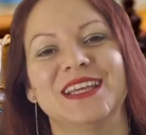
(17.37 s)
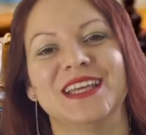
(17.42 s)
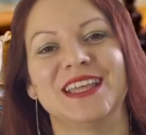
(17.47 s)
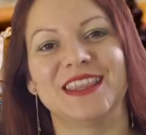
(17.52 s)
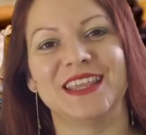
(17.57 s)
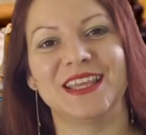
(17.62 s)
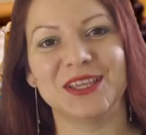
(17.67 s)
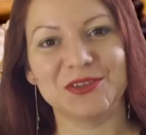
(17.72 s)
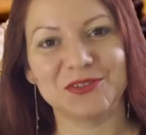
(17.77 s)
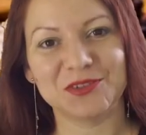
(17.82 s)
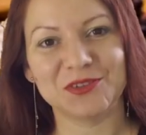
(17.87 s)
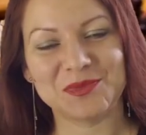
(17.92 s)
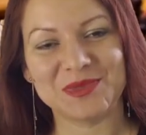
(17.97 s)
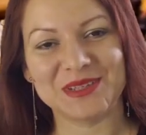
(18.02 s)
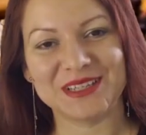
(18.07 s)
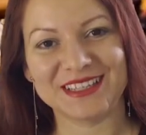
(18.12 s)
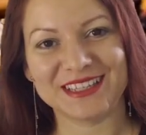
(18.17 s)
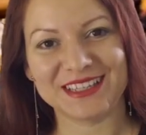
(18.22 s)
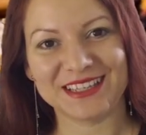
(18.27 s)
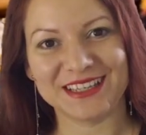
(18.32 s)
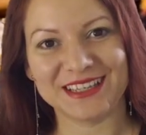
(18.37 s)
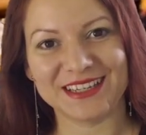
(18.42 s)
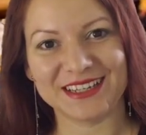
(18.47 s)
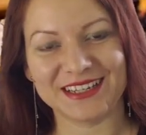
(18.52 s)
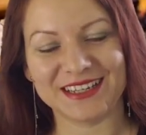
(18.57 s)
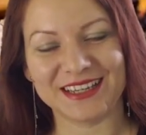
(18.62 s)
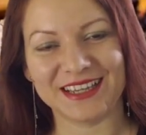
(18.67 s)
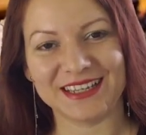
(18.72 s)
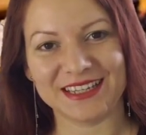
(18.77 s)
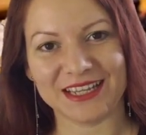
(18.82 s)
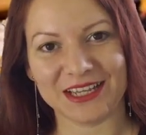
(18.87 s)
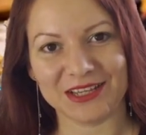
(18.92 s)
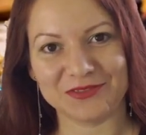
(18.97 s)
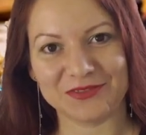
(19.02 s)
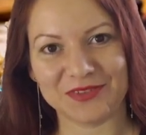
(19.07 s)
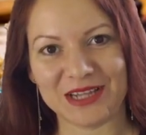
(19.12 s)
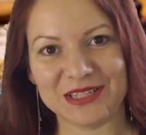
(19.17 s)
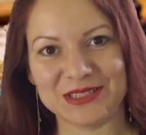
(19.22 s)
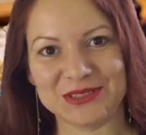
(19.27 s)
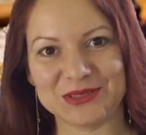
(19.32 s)
Thank you for being here, and I
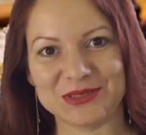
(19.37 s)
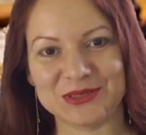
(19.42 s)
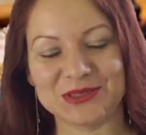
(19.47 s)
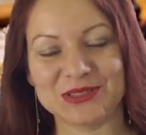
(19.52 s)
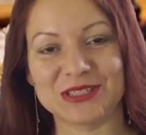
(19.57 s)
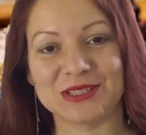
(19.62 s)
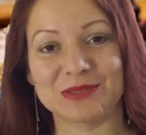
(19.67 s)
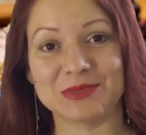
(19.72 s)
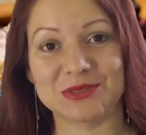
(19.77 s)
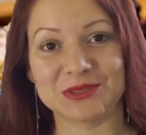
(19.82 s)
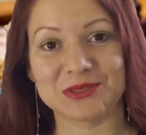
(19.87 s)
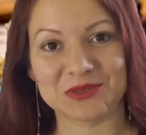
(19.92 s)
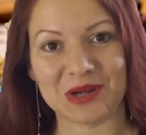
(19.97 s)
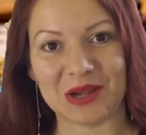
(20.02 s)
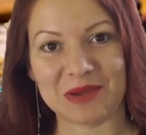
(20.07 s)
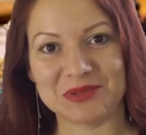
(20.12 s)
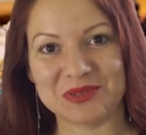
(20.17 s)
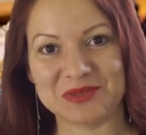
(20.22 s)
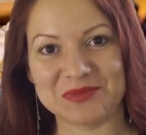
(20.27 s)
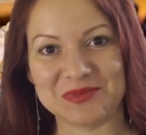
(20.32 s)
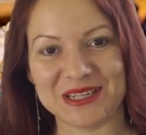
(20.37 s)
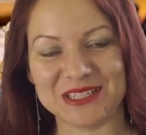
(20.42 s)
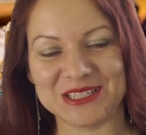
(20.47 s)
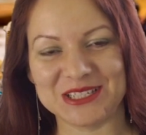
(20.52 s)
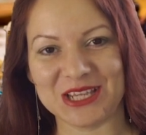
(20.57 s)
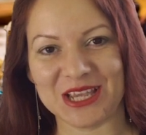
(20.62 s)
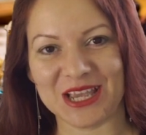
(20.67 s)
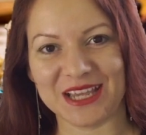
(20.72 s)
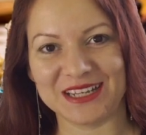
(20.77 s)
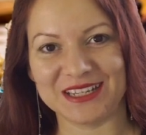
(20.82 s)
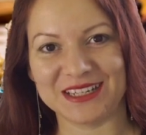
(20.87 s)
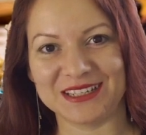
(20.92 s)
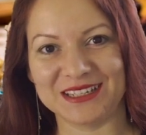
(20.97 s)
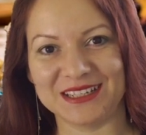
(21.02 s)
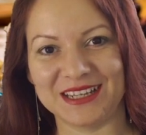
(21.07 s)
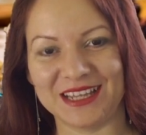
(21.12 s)
invite you to subscribe to my channel